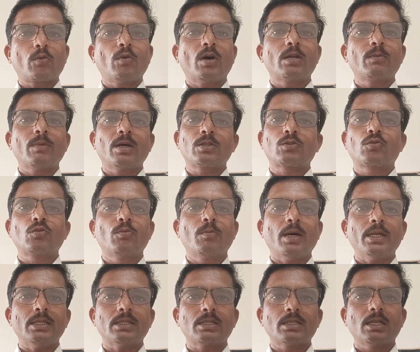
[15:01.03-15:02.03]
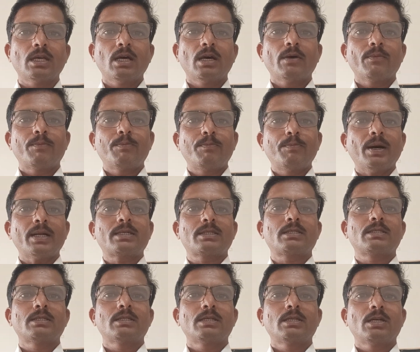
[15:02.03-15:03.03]
1 month, 2 months,
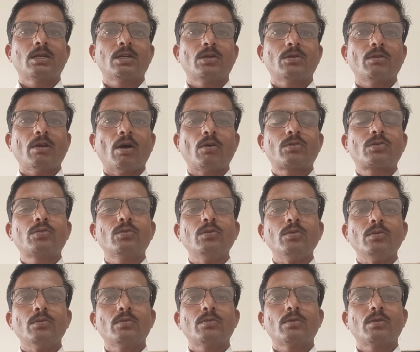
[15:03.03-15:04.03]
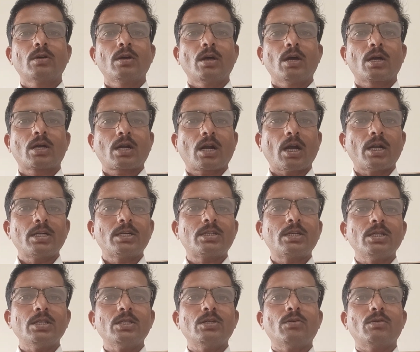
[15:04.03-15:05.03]
but you have to
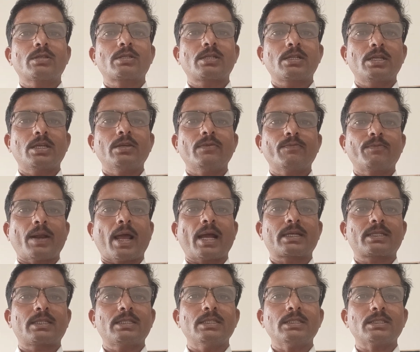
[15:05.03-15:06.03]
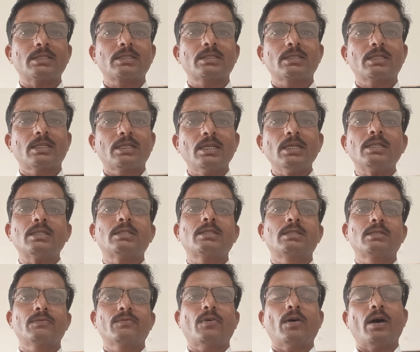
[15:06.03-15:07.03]
continuously practice it
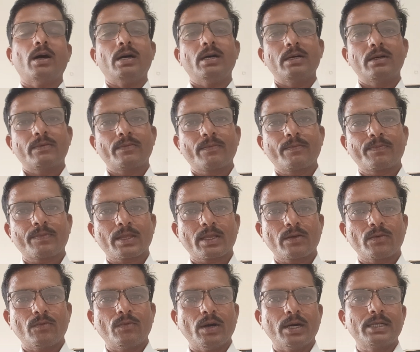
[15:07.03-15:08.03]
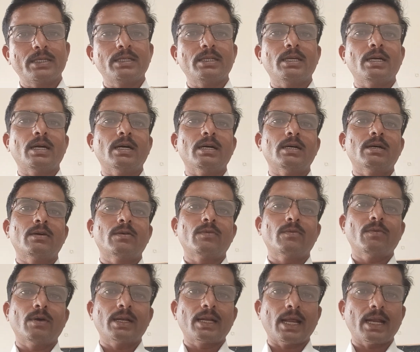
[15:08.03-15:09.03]
for 1 year,
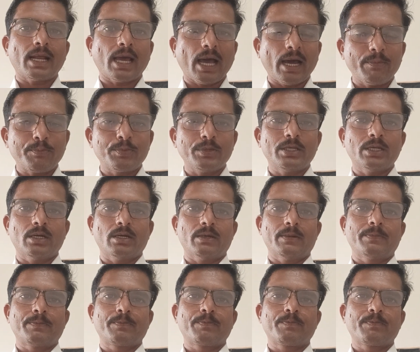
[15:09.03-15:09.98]
1.5 years.